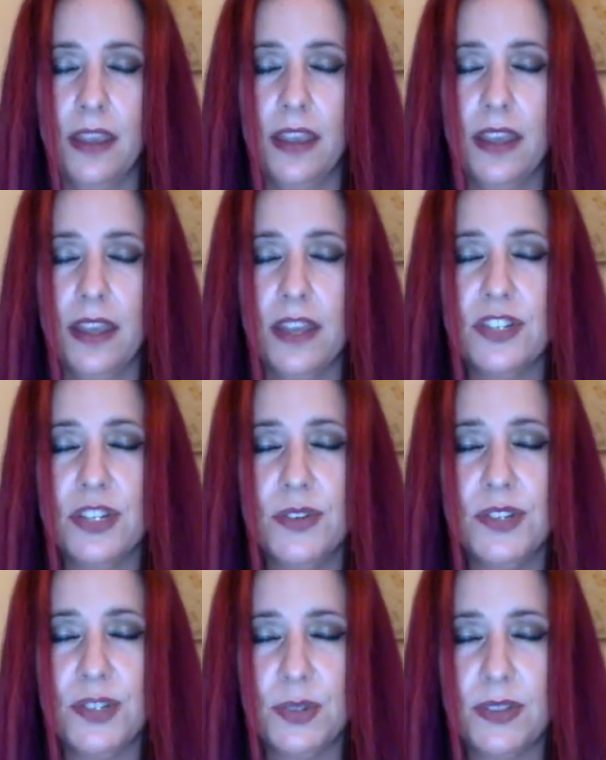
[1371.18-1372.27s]
And as you
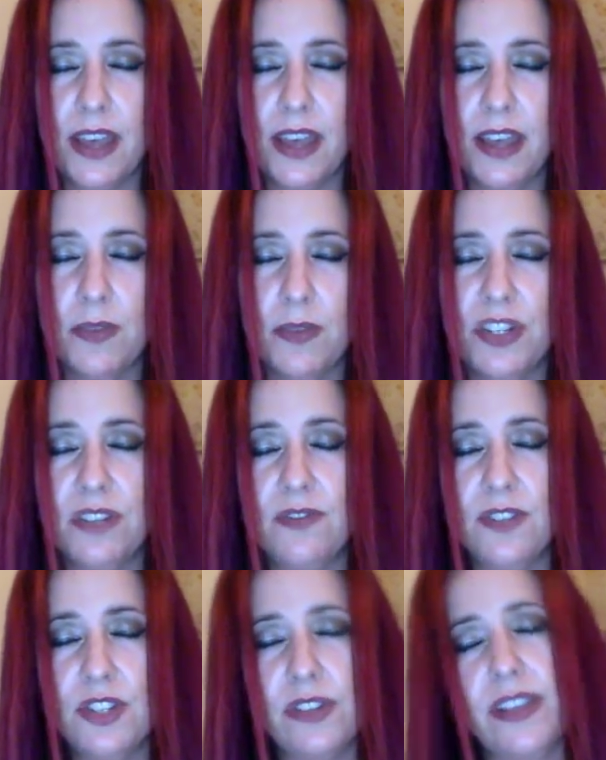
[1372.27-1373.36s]
do that, I want you to
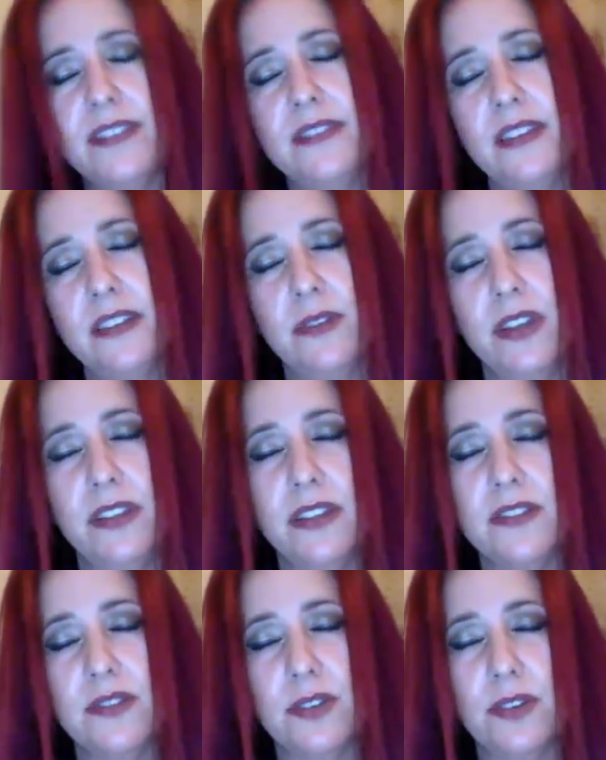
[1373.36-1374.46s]
visualize sending around that
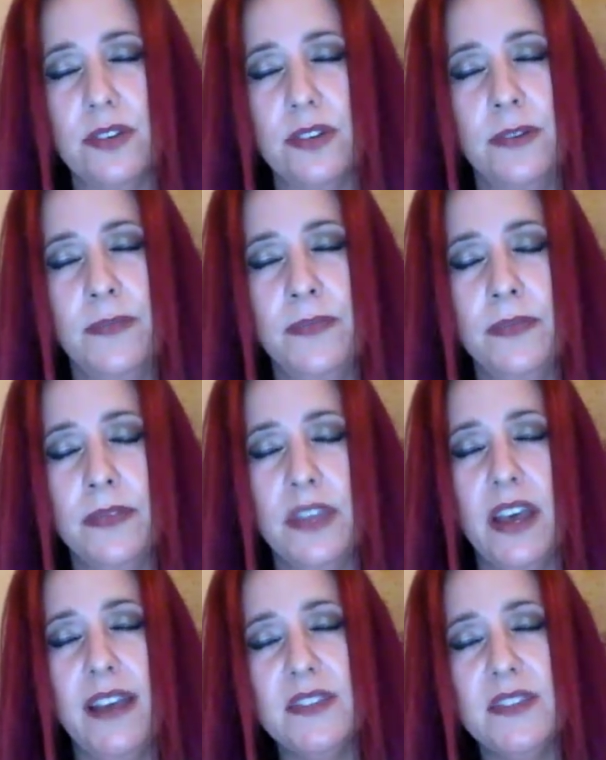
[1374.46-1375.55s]
circle
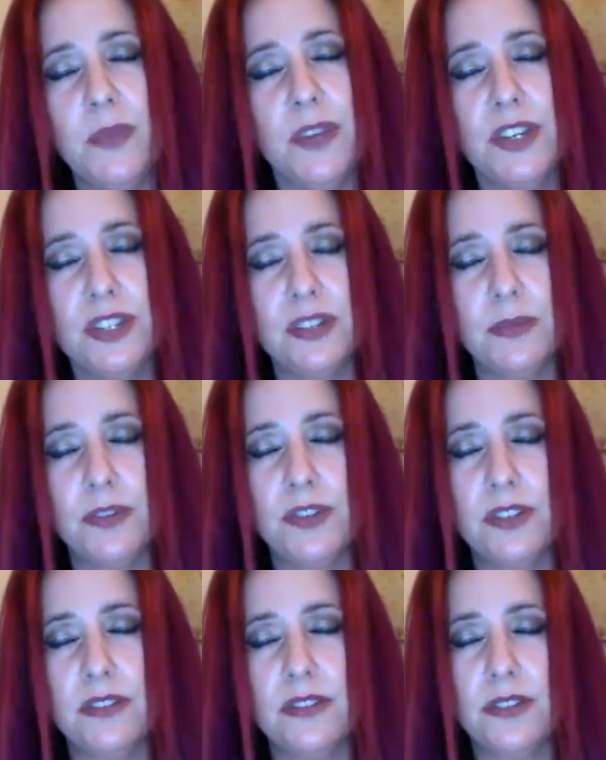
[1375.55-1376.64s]
highest vibration
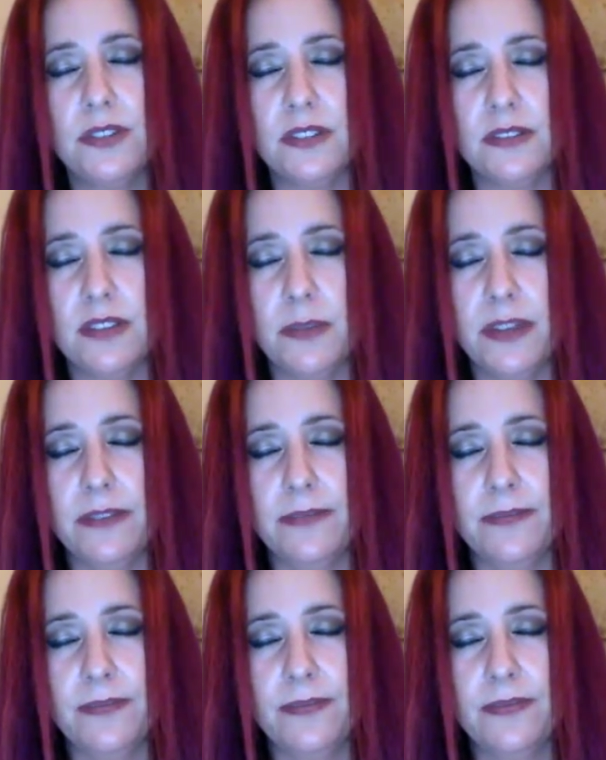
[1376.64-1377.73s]
emotions you can summon.
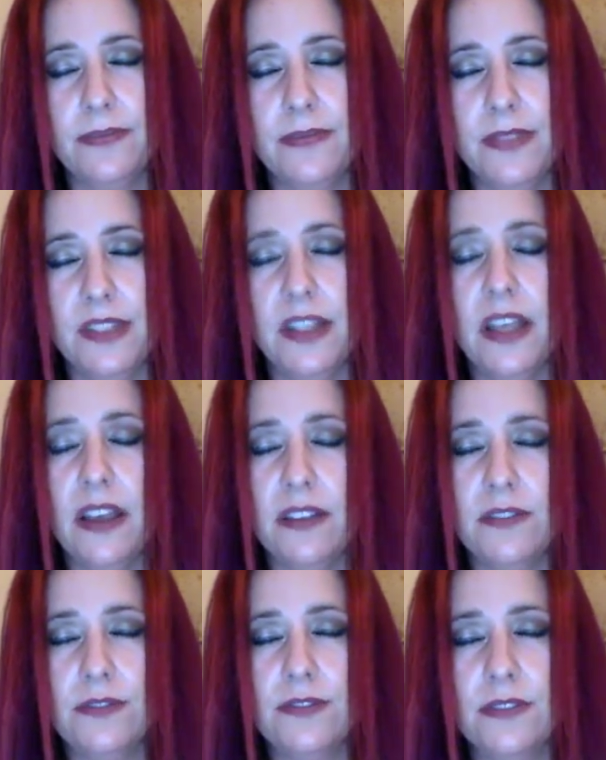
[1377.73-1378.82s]
Love,
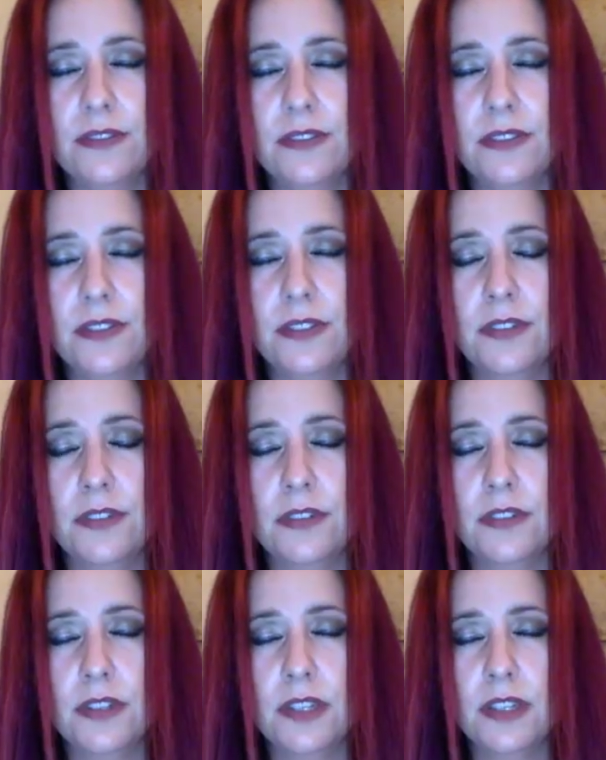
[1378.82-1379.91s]

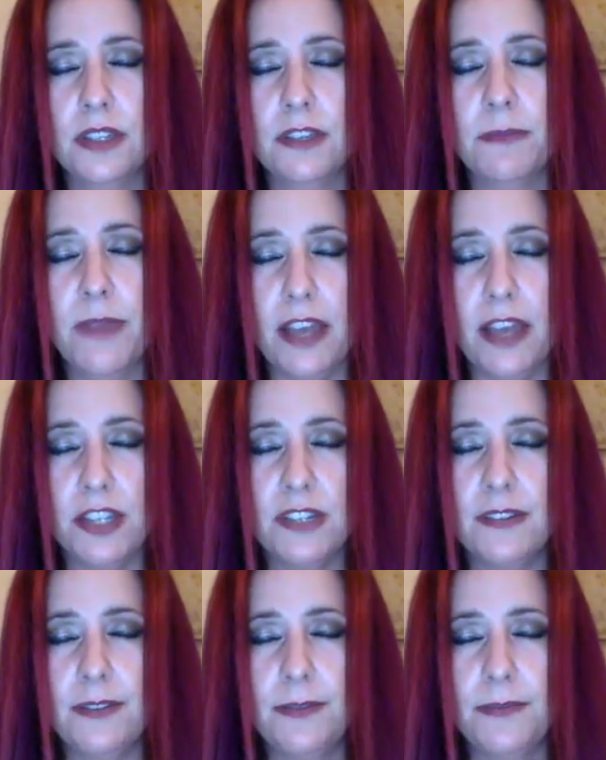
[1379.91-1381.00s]

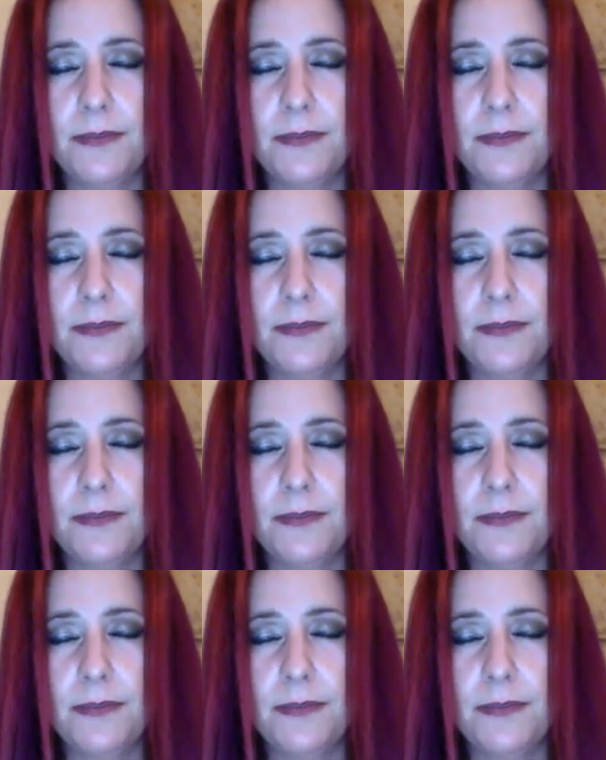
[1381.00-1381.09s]
compassion.